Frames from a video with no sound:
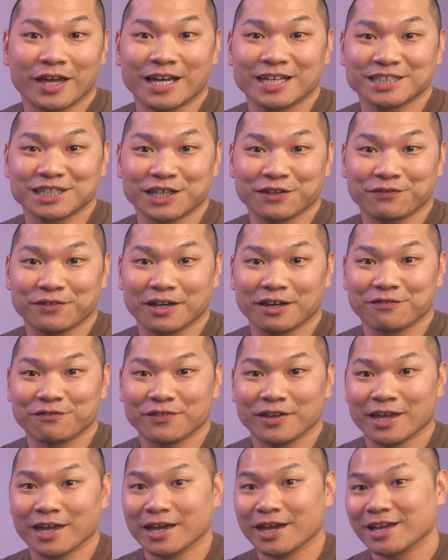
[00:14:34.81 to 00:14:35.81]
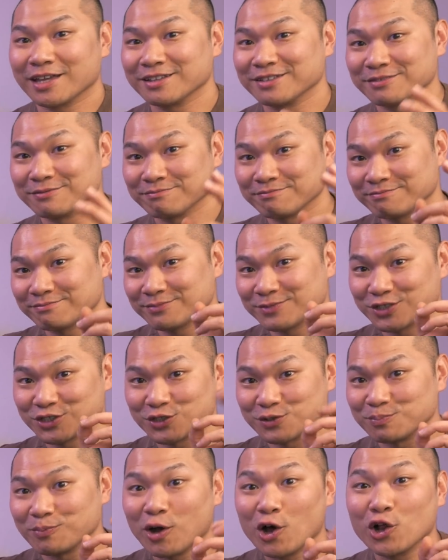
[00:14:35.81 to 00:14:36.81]
SFF and
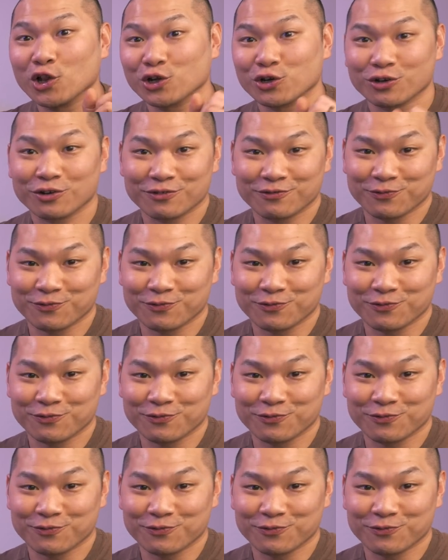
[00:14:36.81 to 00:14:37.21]
smaller